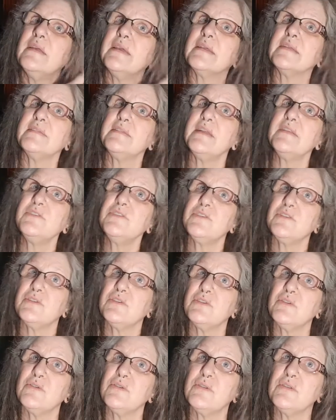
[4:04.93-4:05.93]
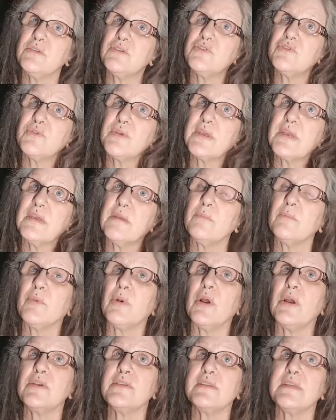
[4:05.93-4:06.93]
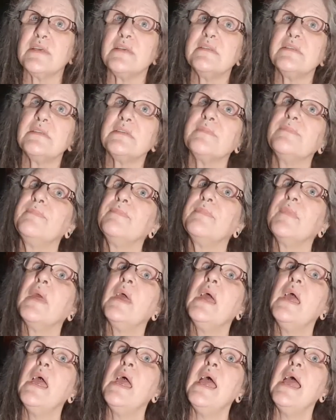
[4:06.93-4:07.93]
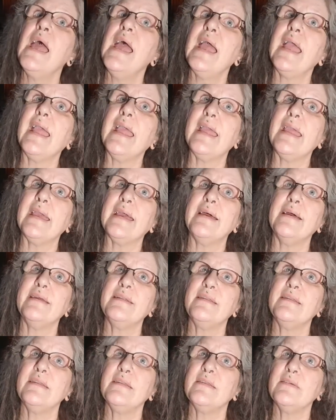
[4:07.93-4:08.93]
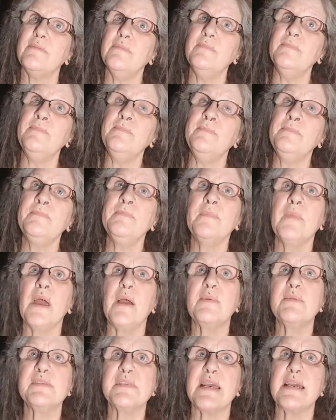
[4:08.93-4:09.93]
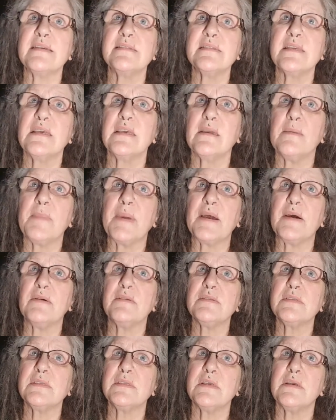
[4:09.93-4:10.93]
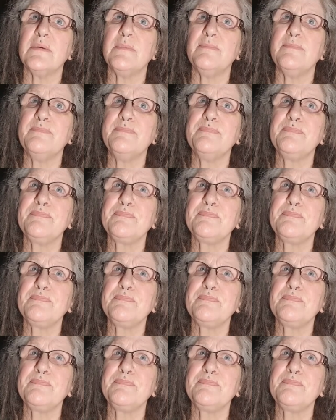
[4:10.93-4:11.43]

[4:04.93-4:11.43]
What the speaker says: extensions due to the shrinking process. And I was asking about some